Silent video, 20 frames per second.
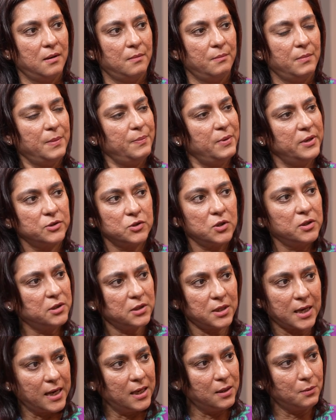Maybe it's not the
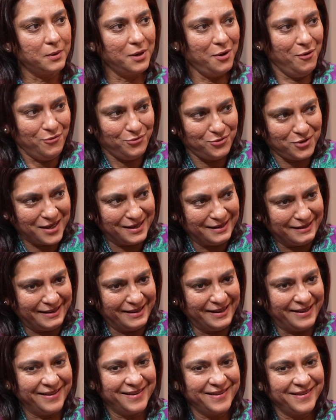right way of
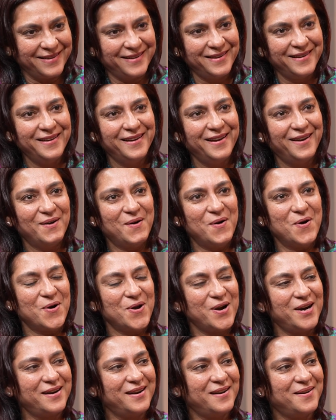thinking
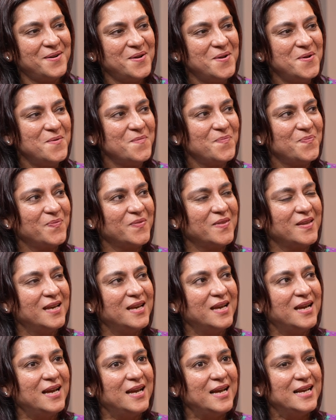or
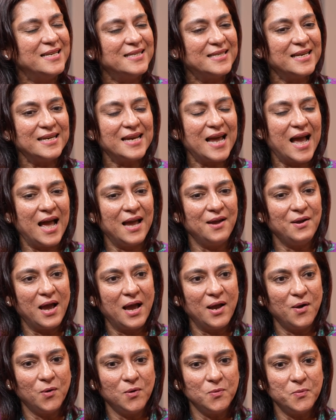is that
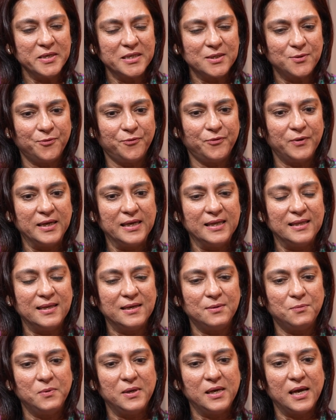I always feel
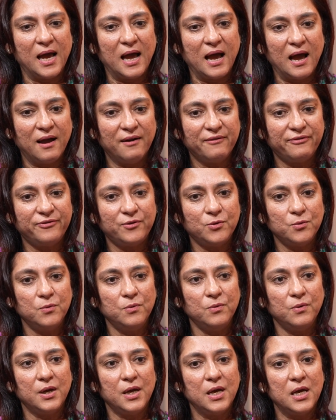that we have
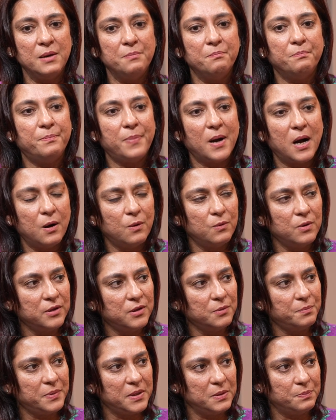to empower
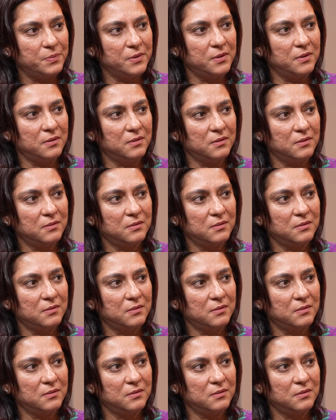the people.